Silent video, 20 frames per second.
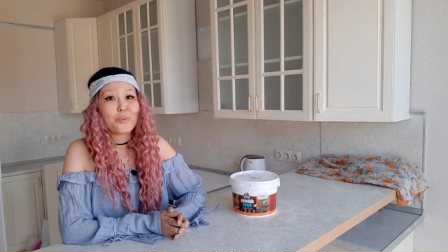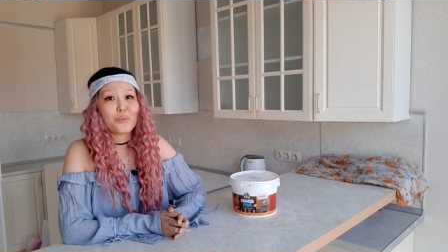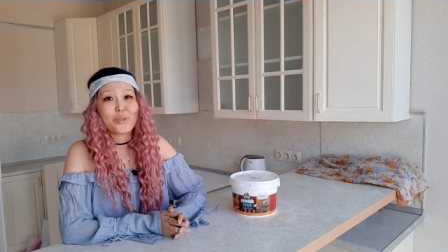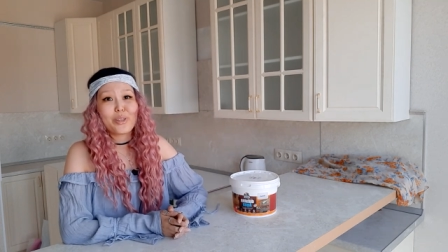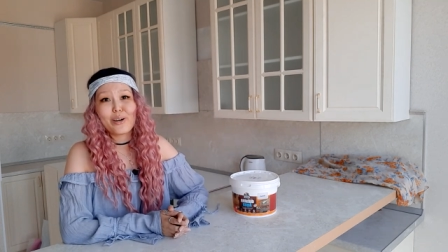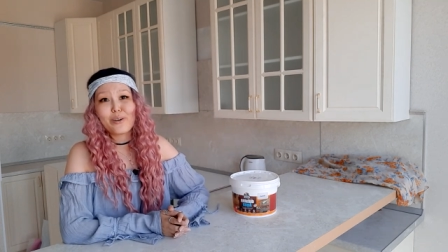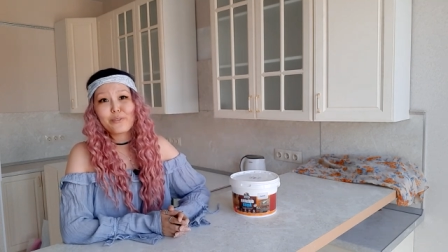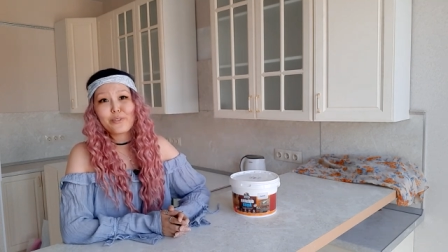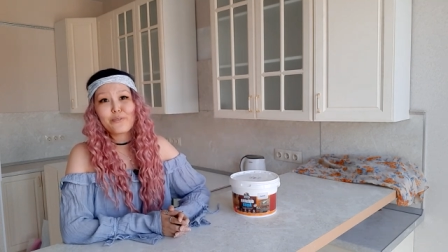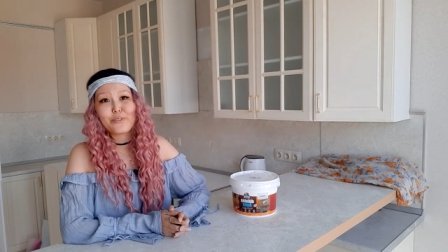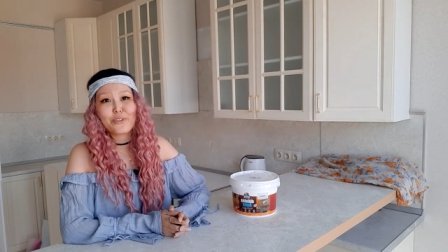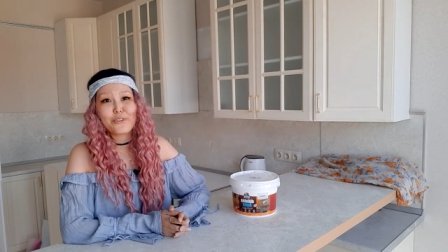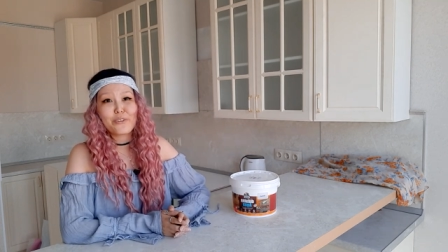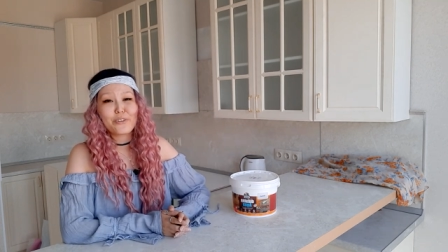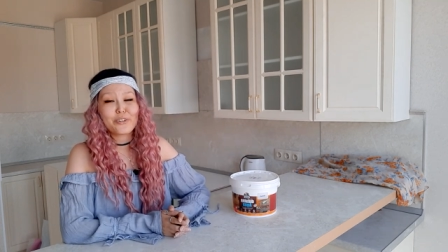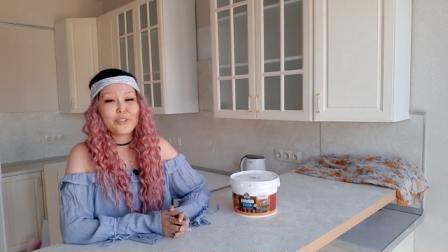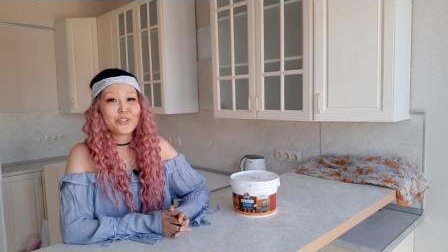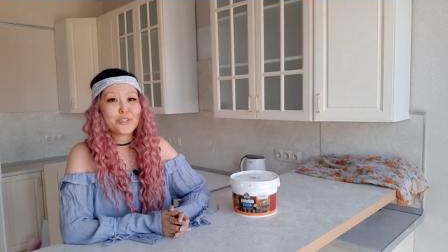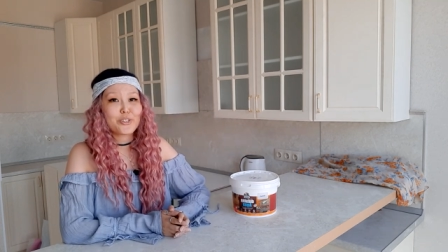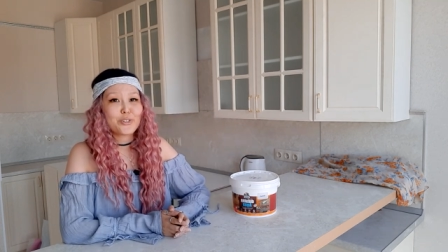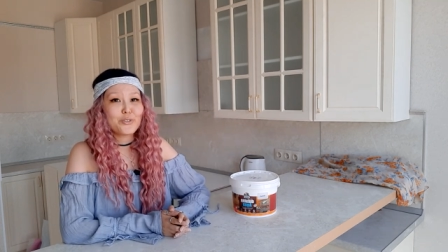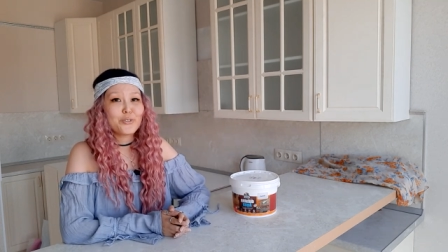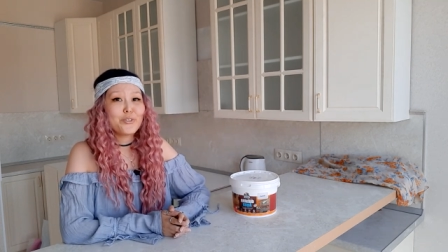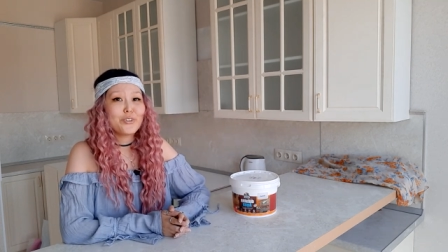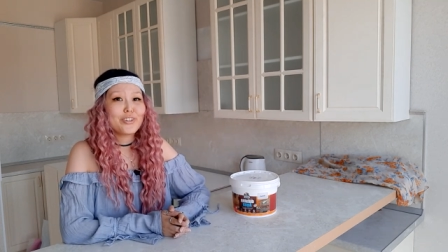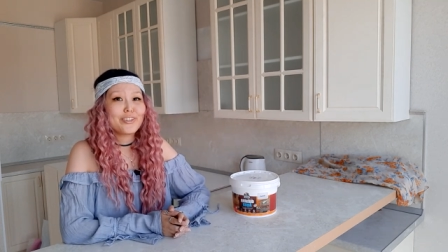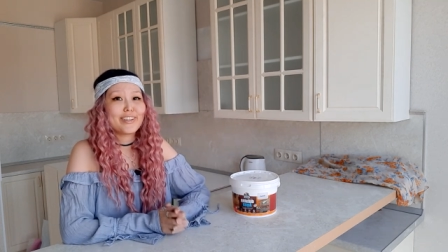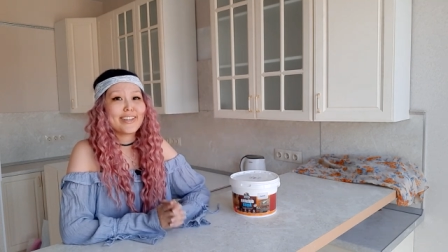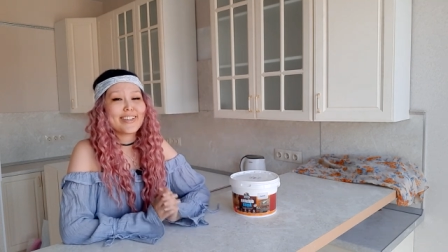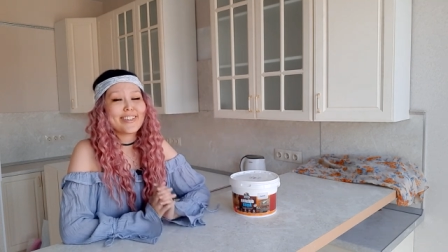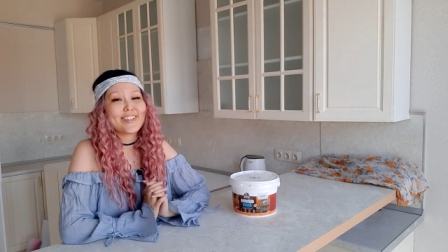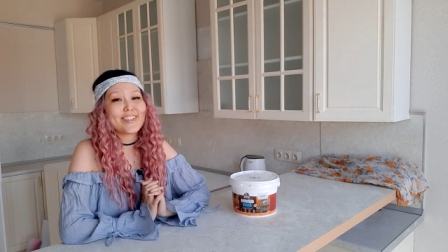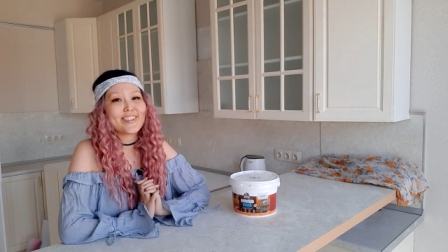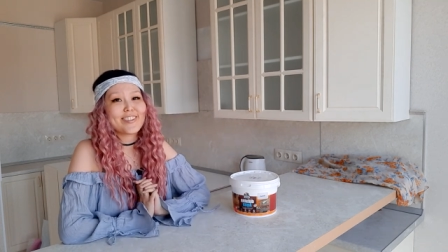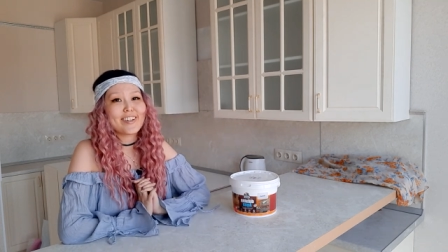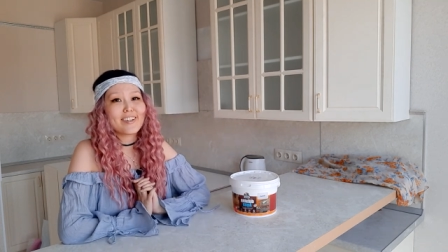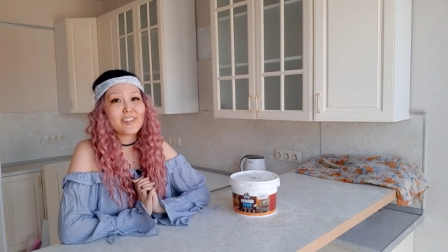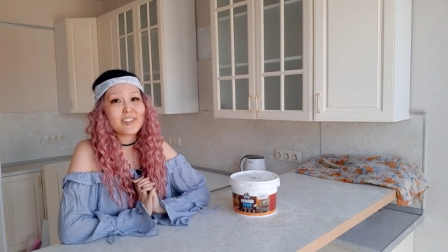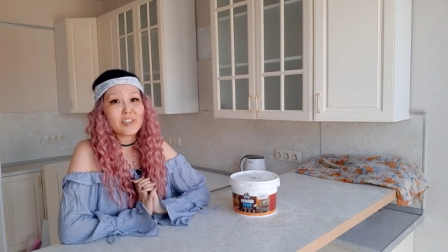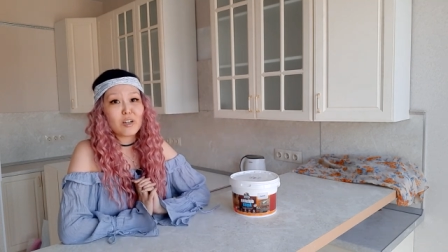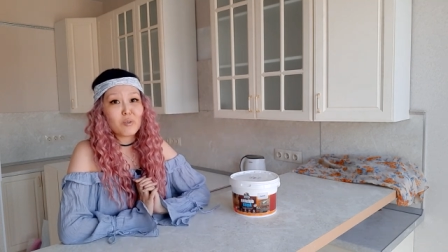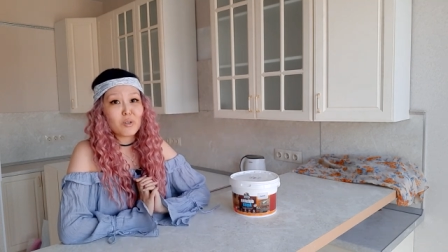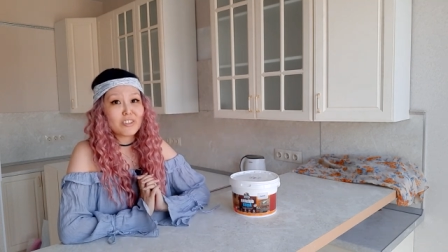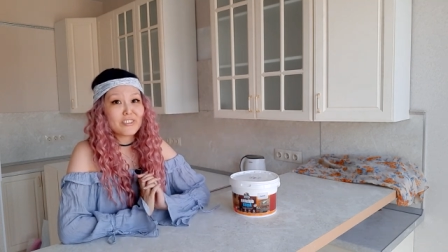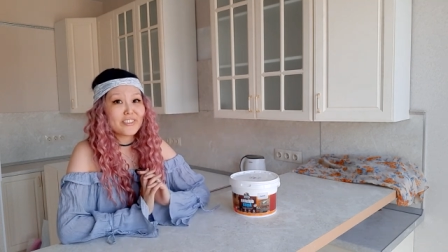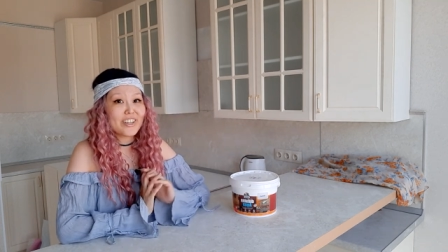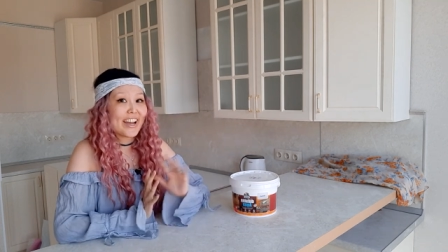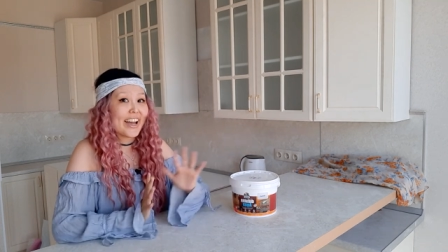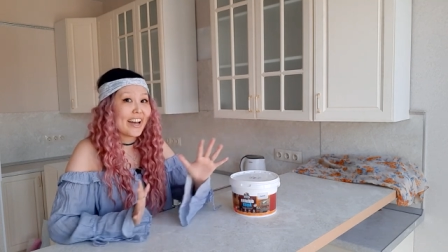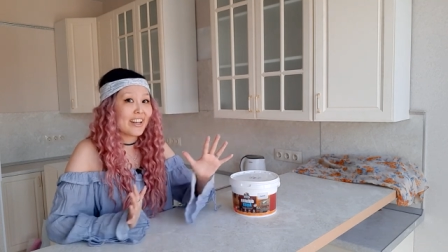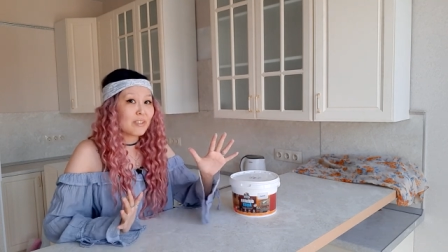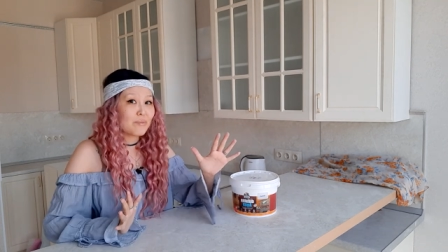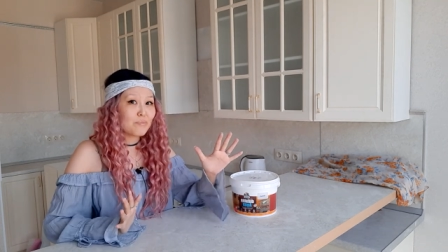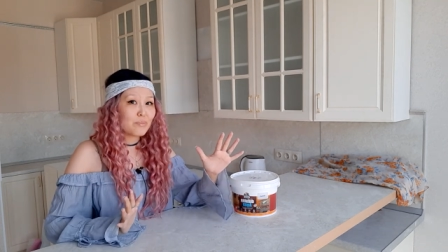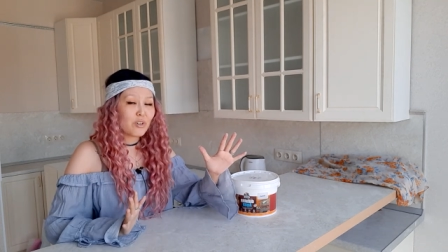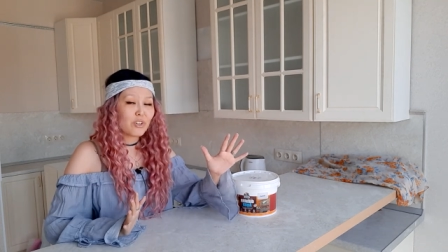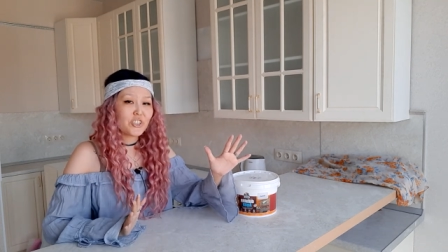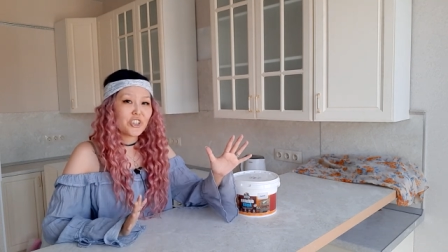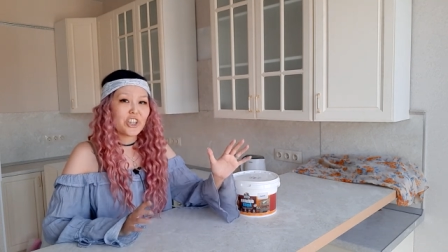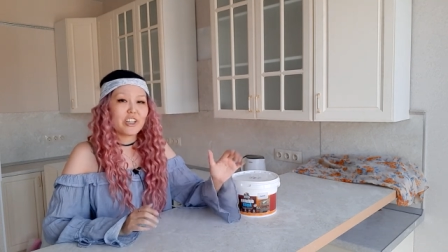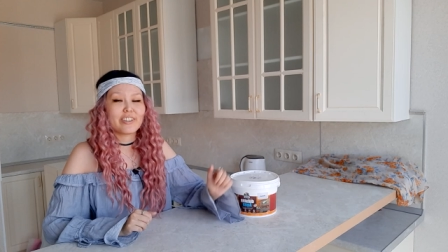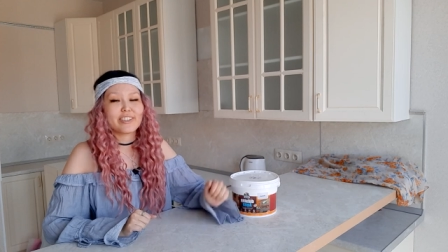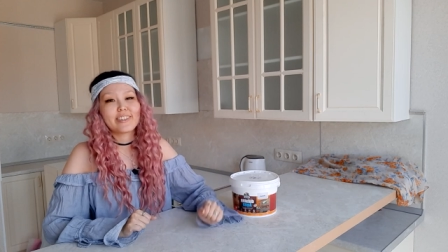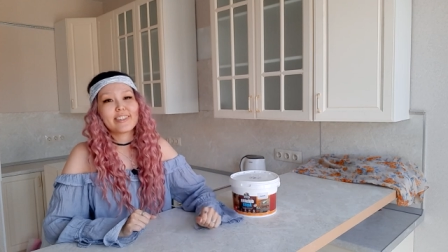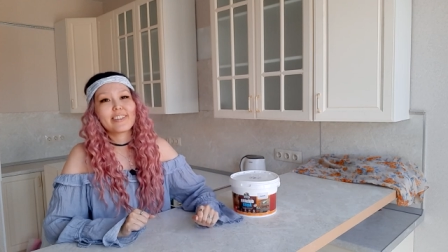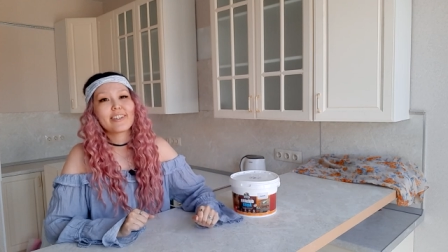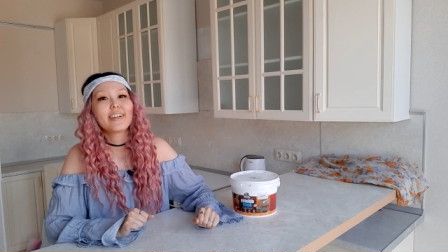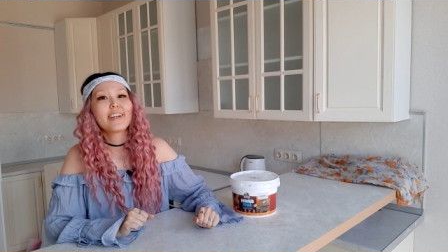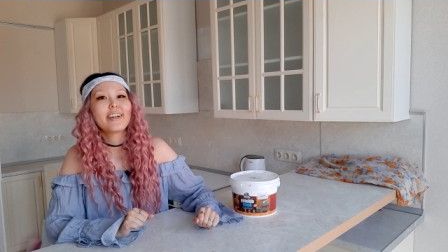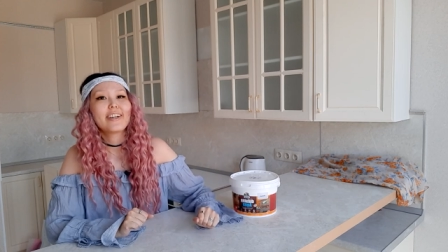without further ado, let's start our RAD project.